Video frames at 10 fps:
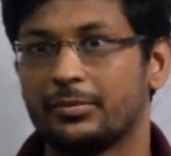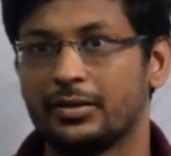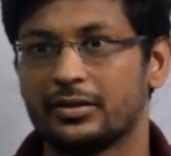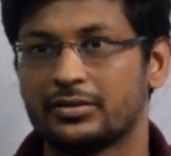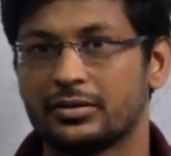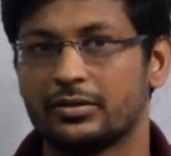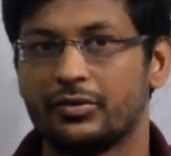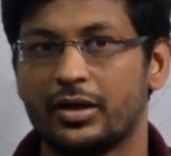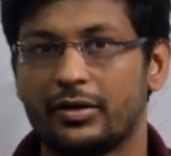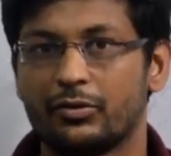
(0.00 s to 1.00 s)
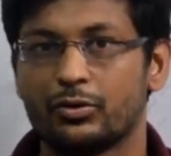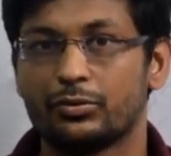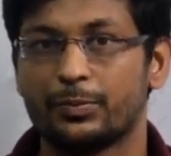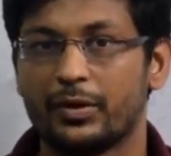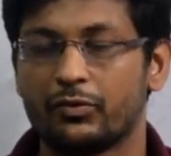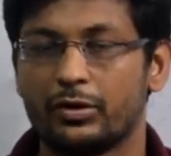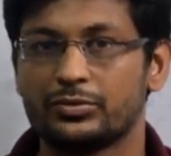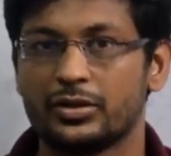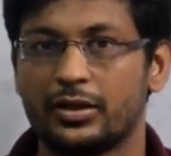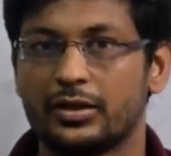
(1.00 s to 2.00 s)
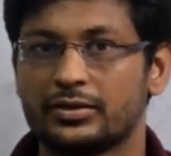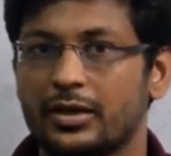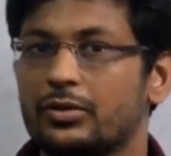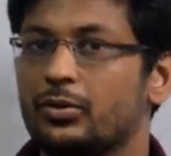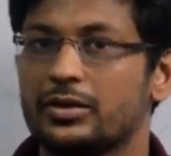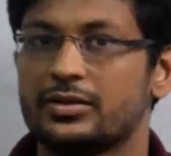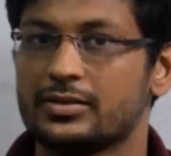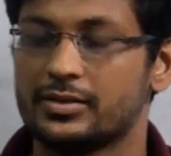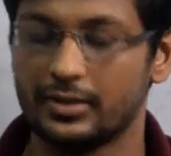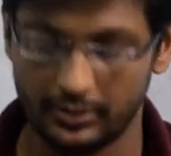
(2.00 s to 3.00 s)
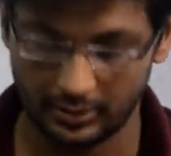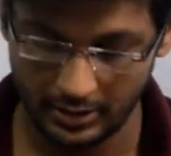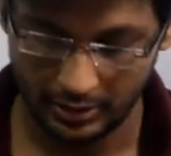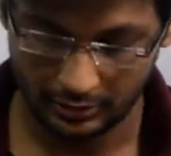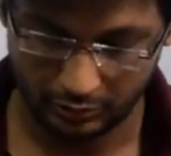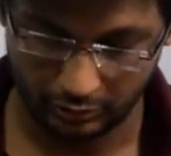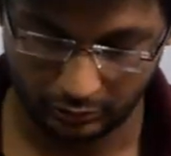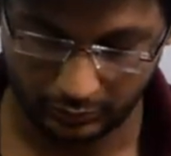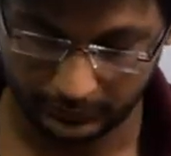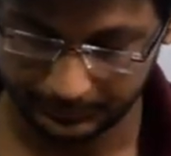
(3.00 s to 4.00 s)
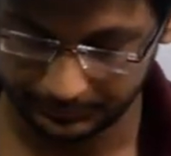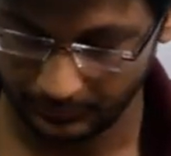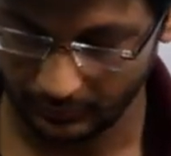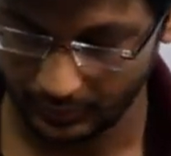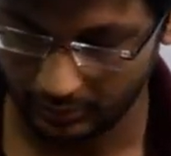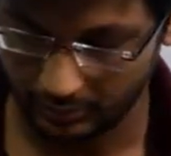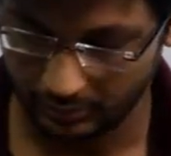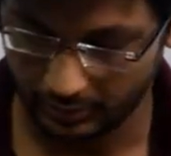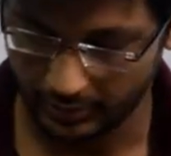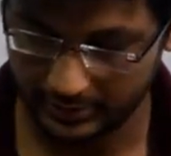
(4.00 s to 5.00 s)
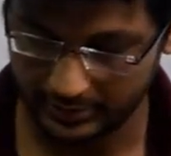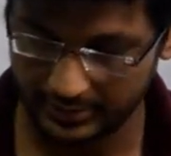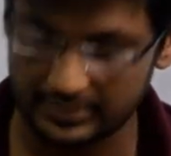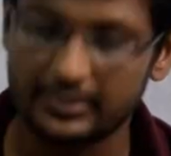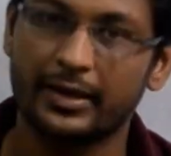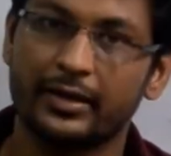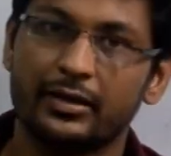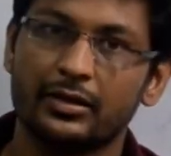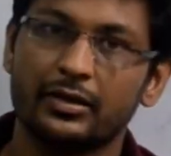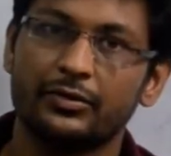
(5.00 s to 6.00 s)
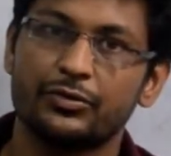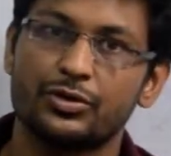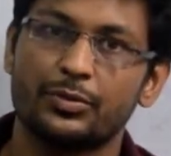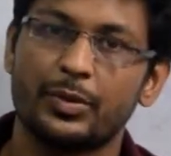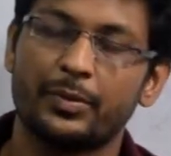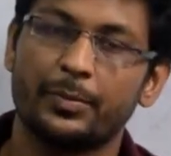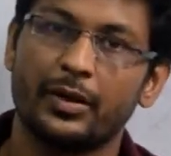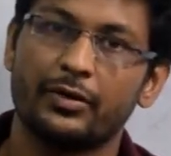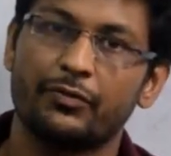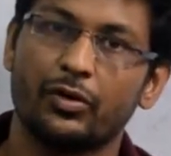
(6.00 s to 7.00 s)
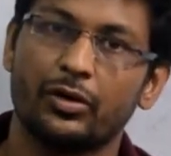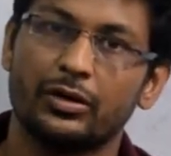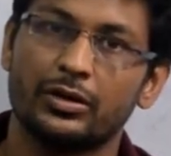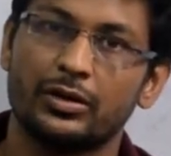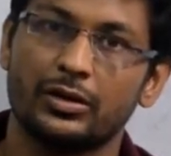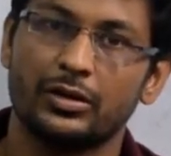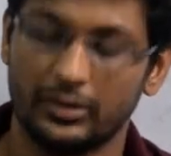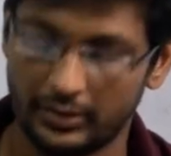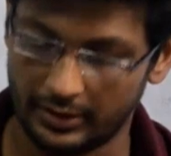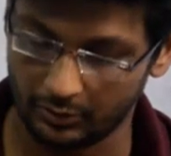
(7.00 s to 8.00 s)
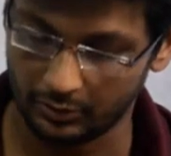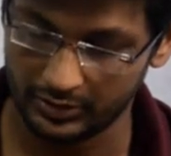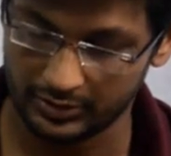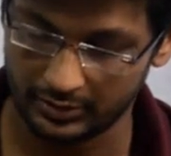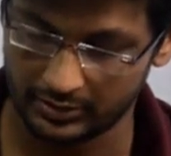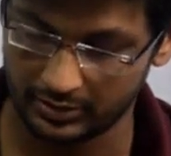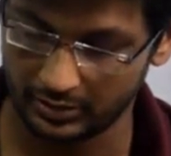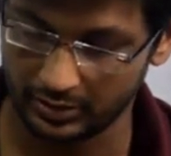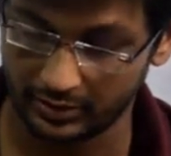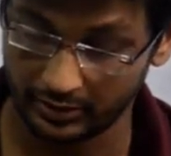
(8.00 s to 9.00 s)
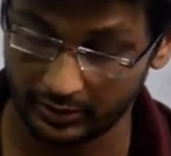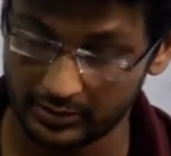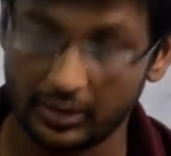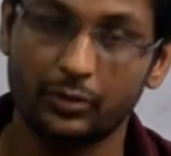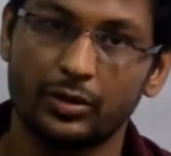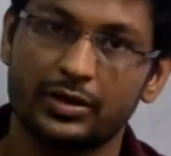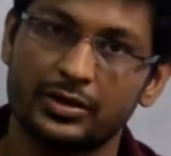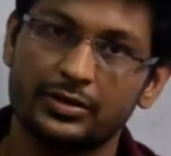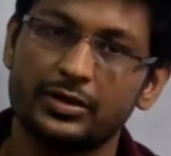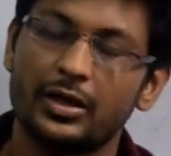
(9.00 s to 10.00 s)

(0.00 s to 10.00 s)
Means we have to perform some rigorous calculations there. So I suggest that you should be prepared for calculations, rigorous calculations.